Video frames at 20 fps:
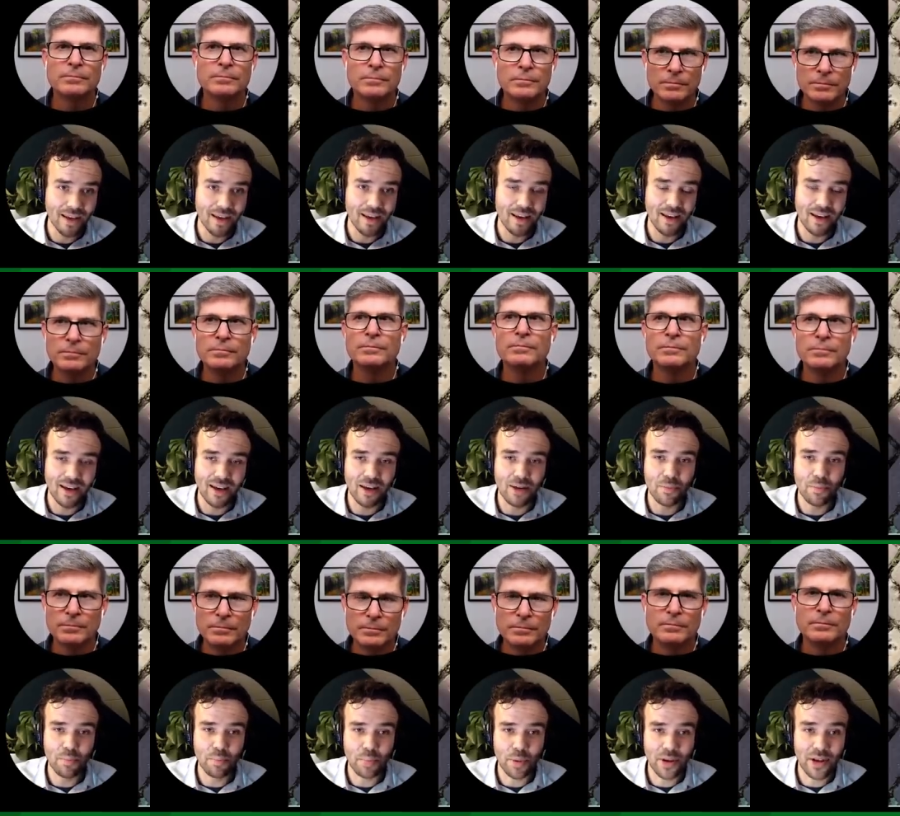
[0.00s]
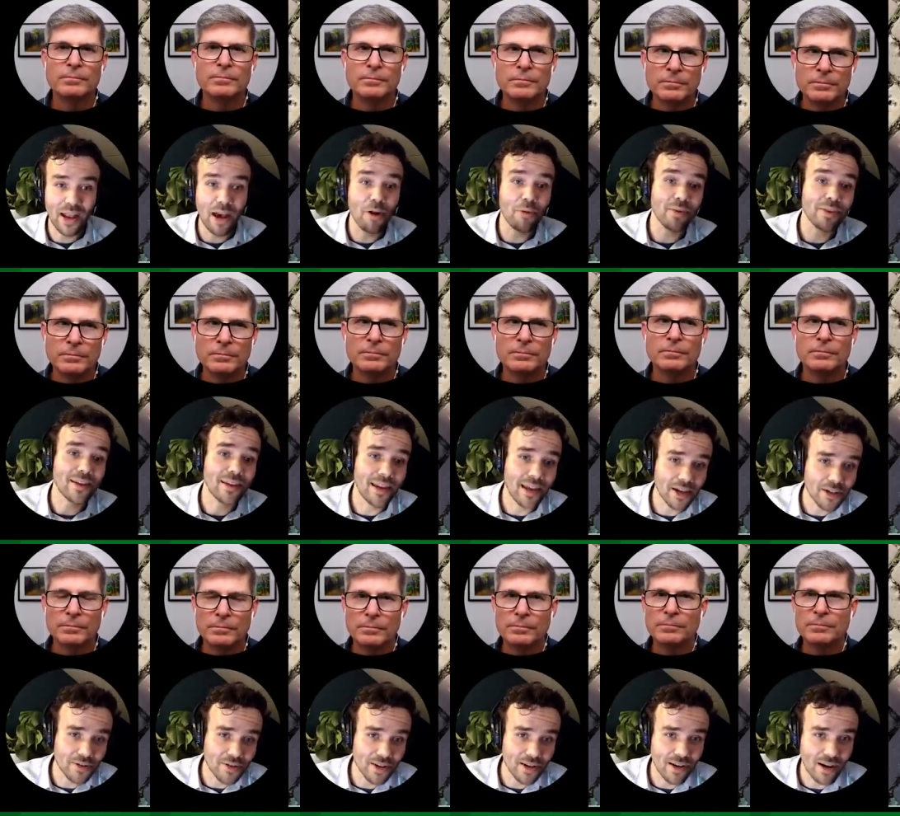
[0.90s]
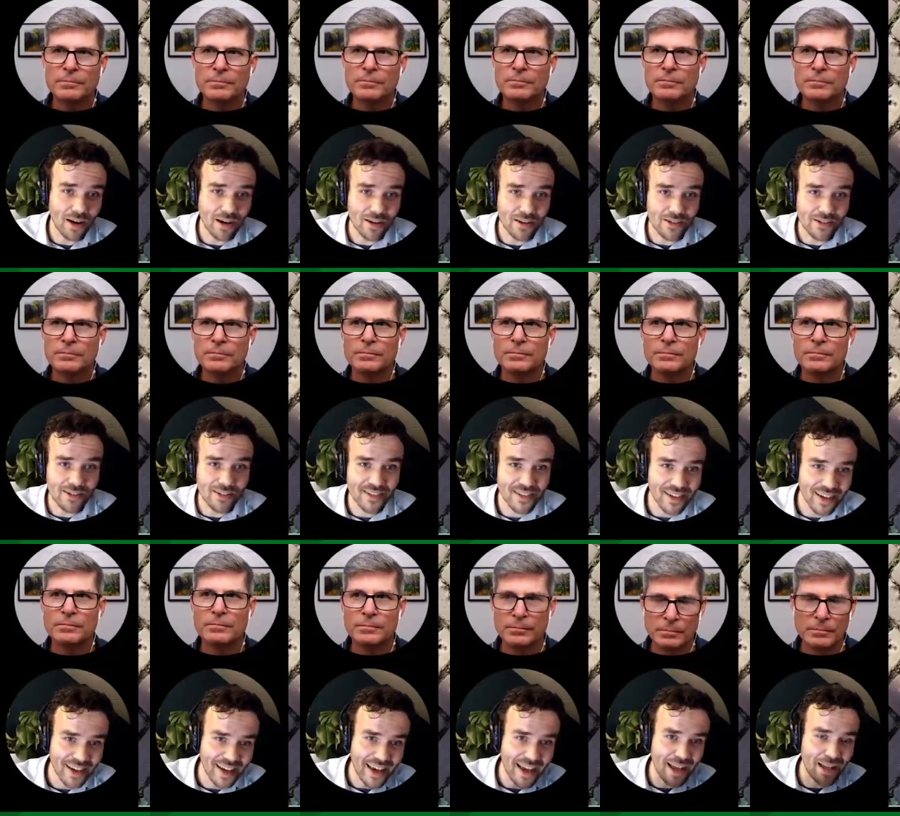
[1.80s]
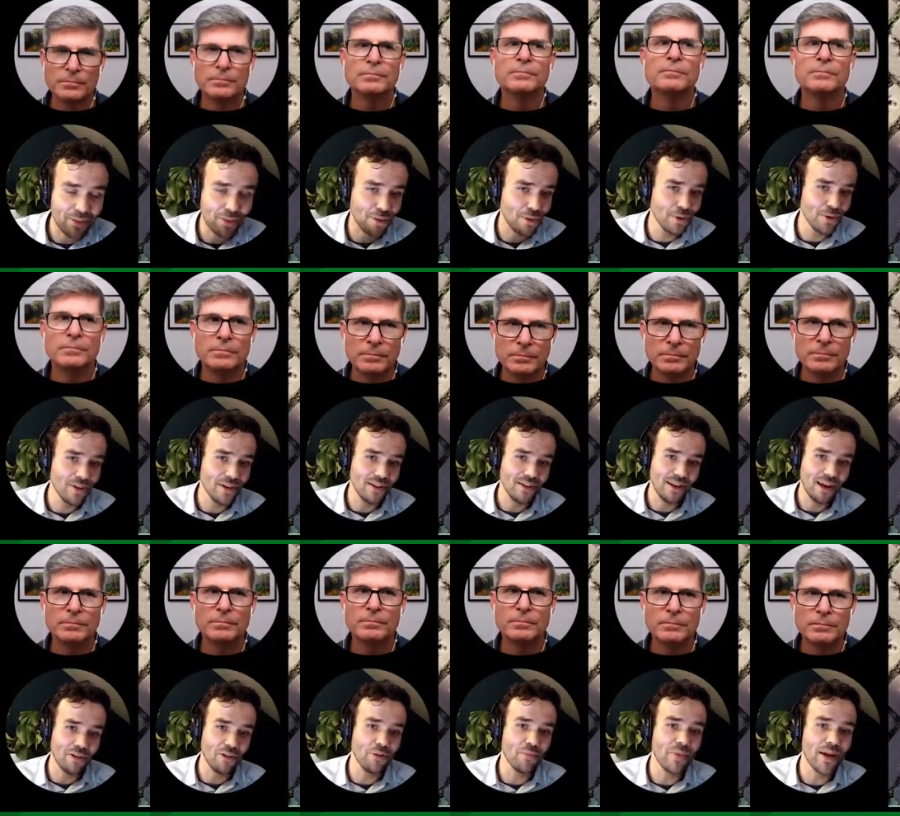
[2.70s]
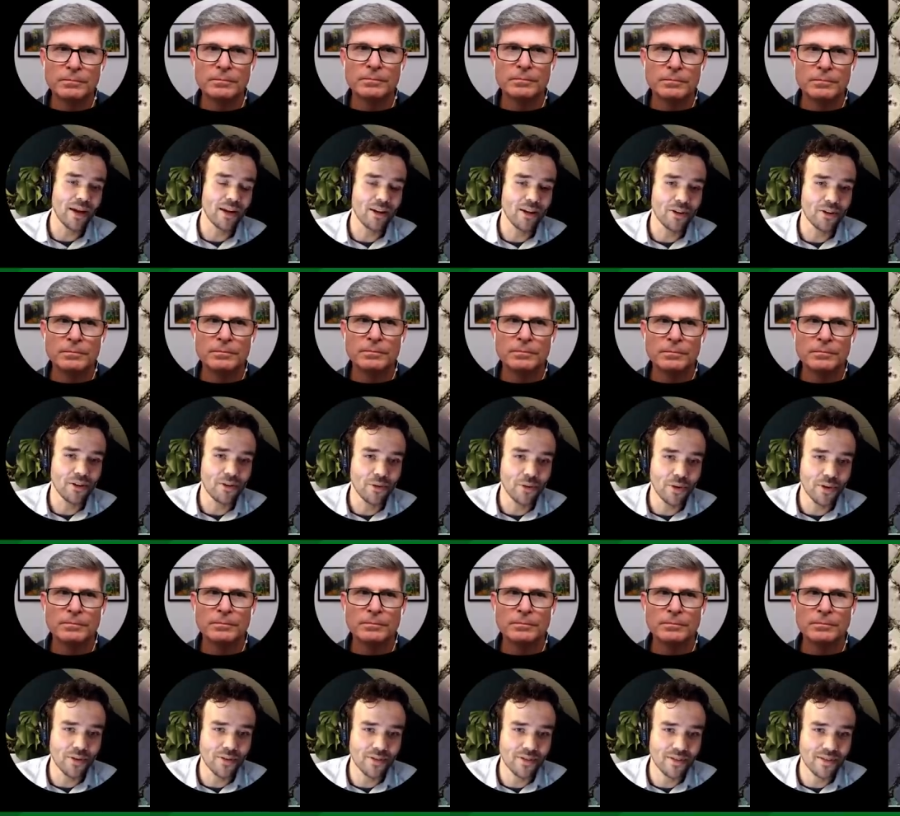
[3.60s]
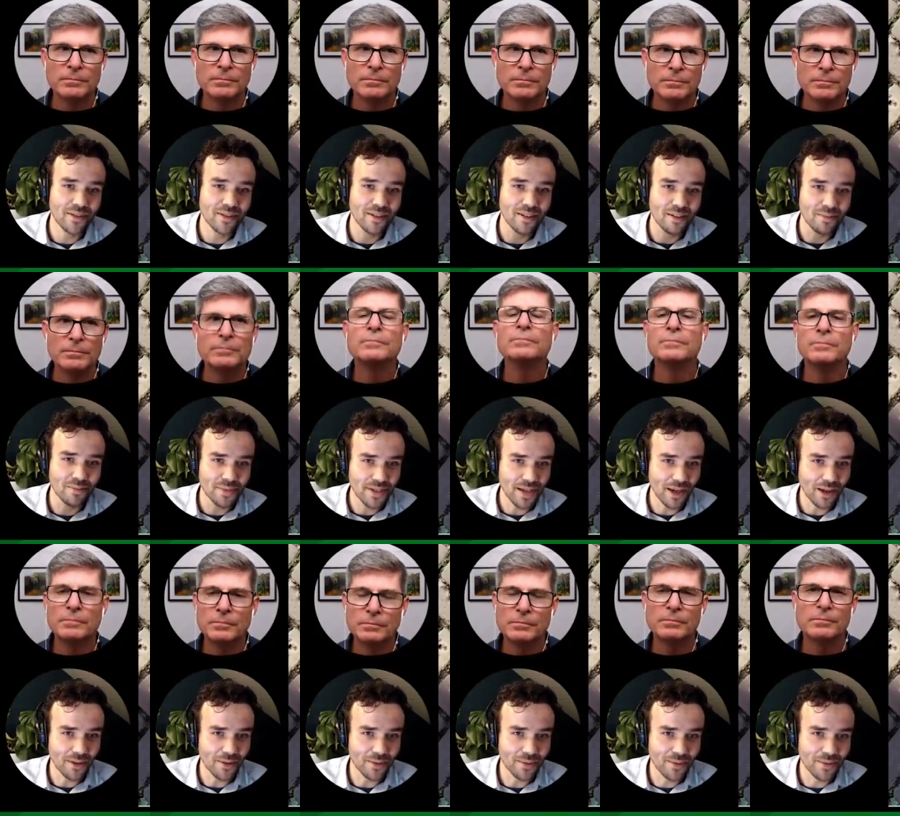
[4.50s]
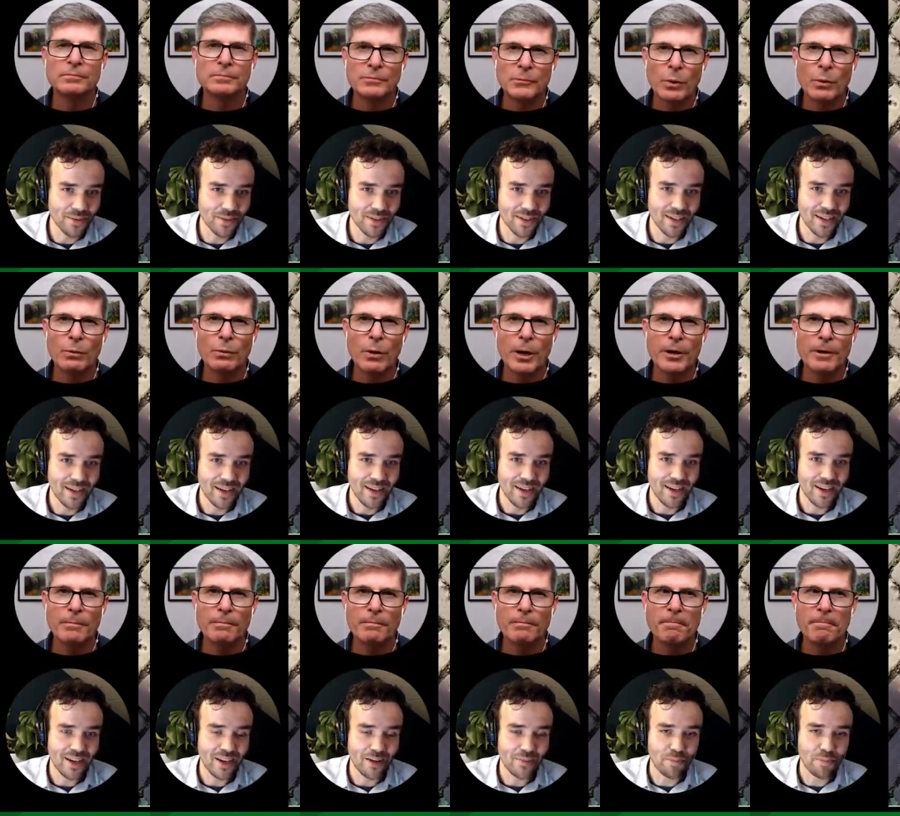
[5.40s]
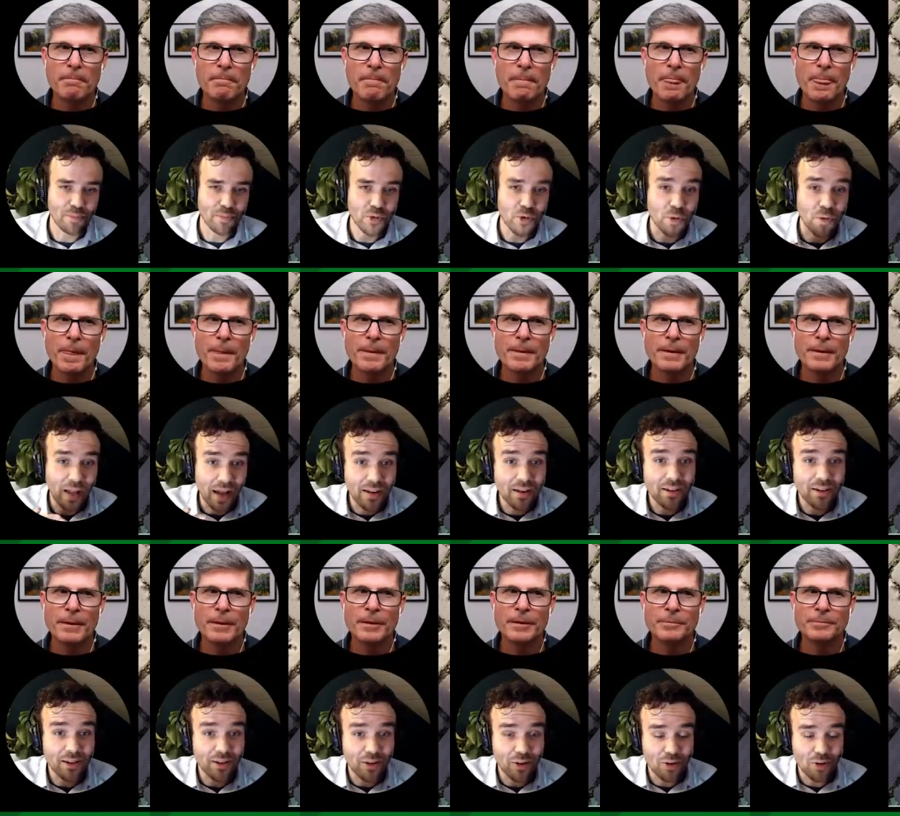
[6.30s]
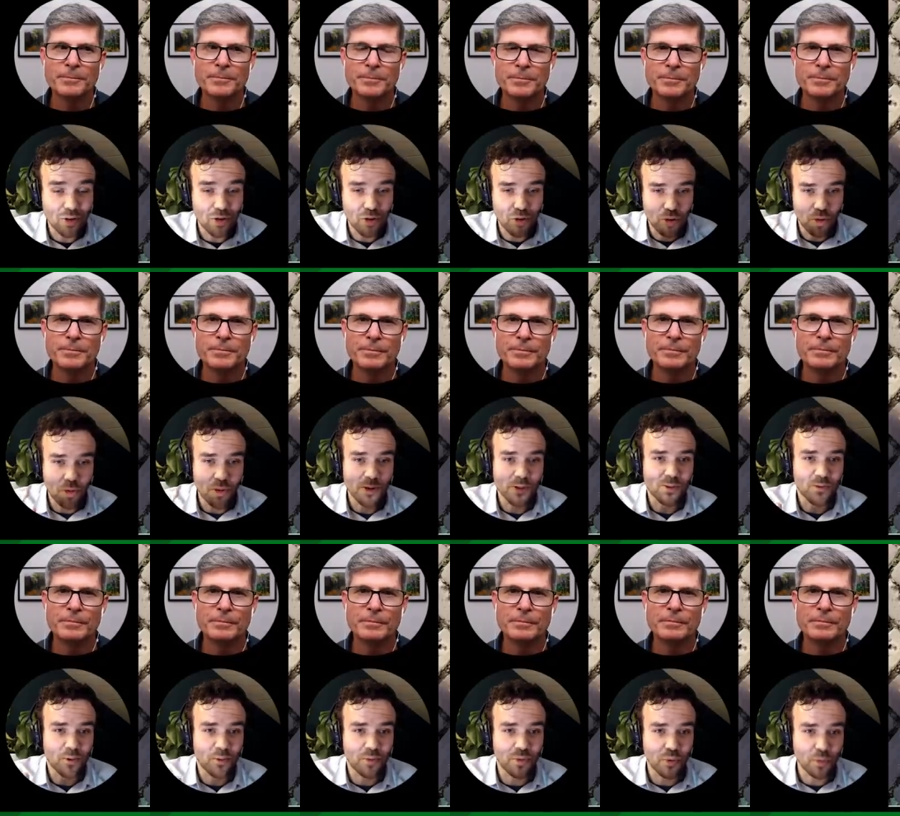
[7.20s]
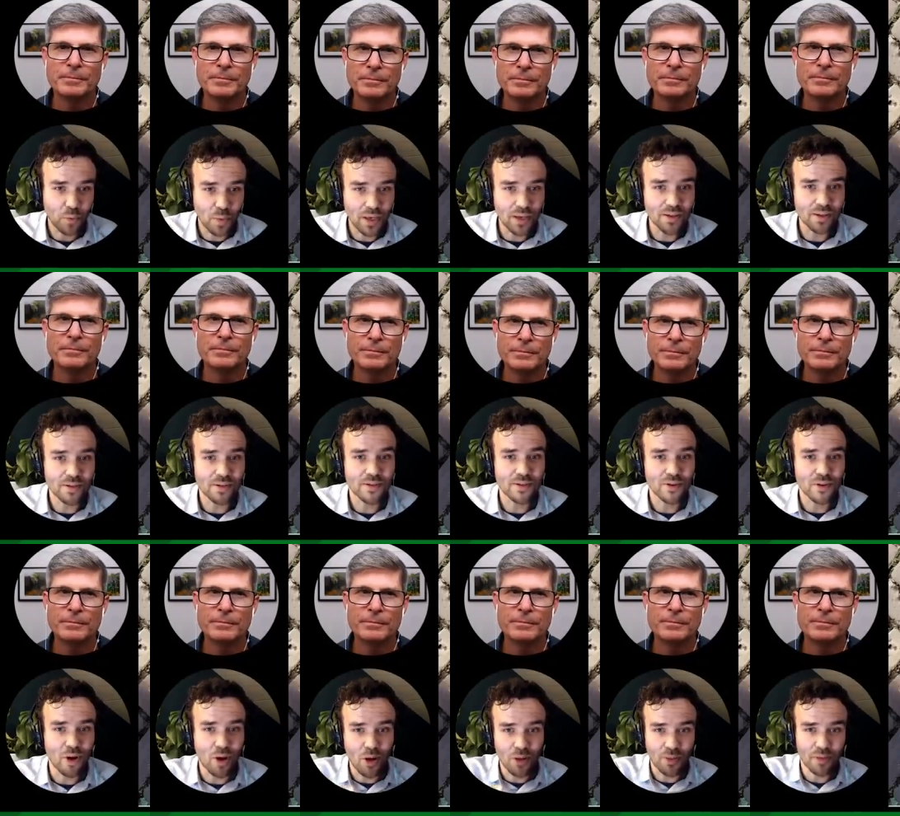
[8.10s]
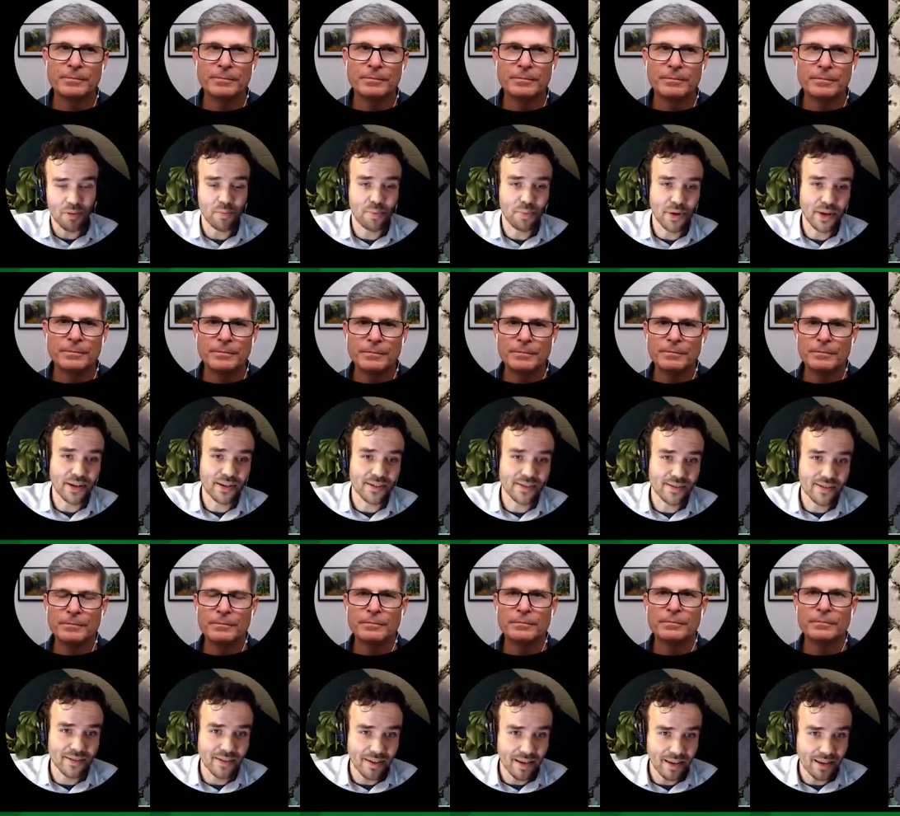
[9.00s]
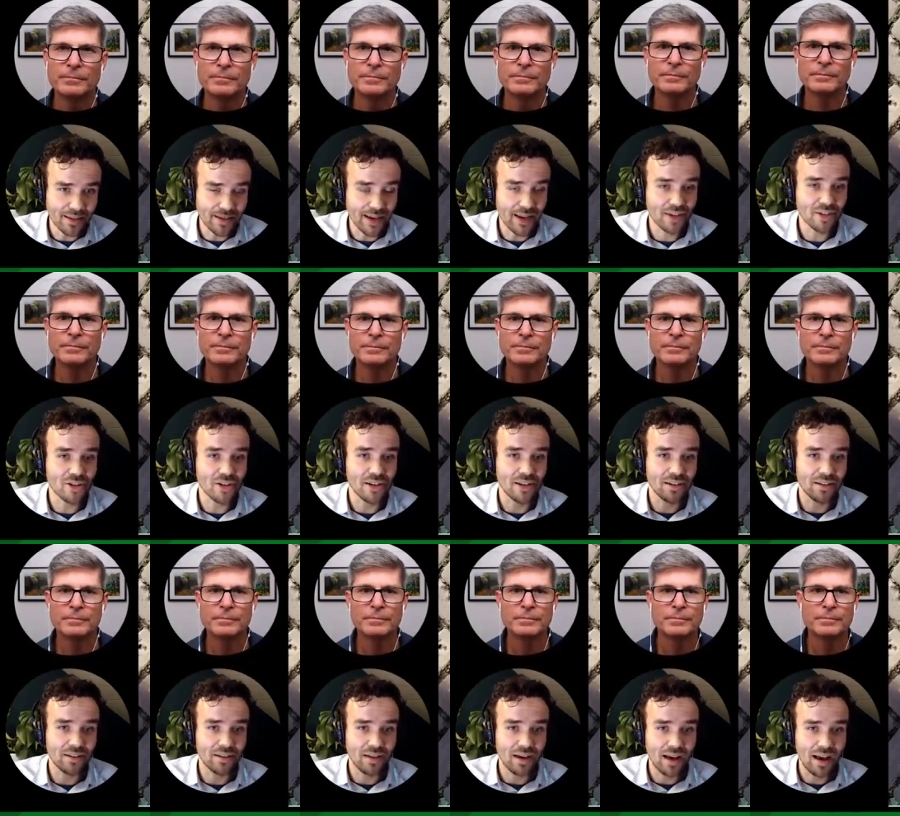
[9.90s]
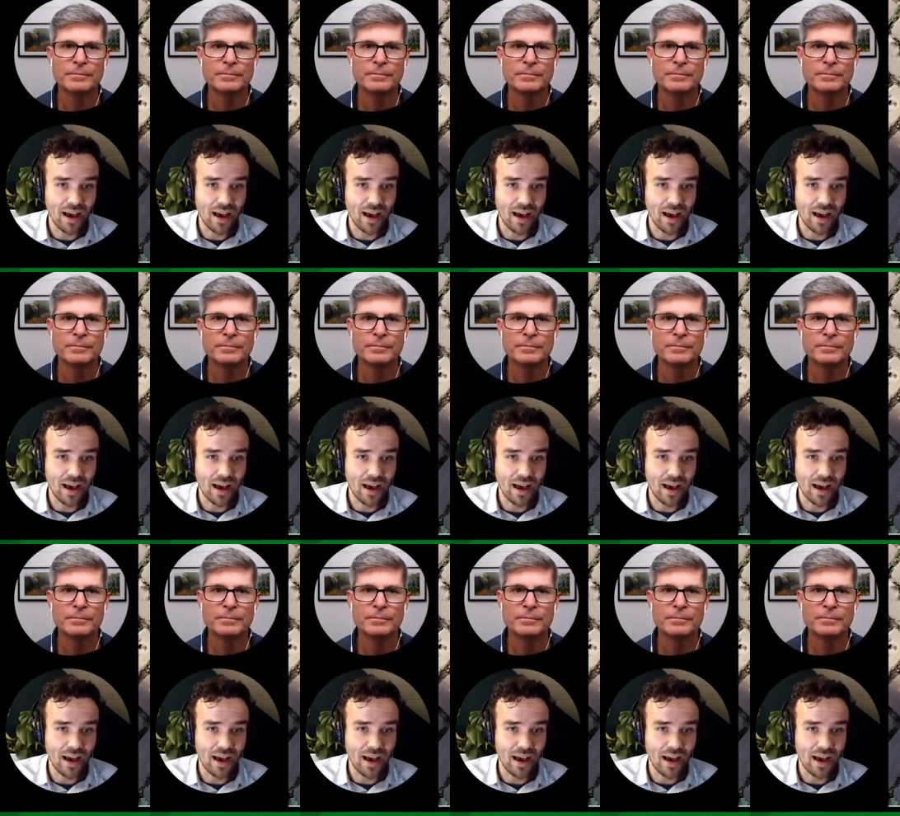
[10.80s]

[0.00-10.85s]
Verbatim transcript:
Speaker 1: Mm-hmm. Um, but now with electric cars mm-hmm. at 30, they don't make a lot of noise themselves. Right. Um, so then the, the, the, noise from the wheels on the bricks is actually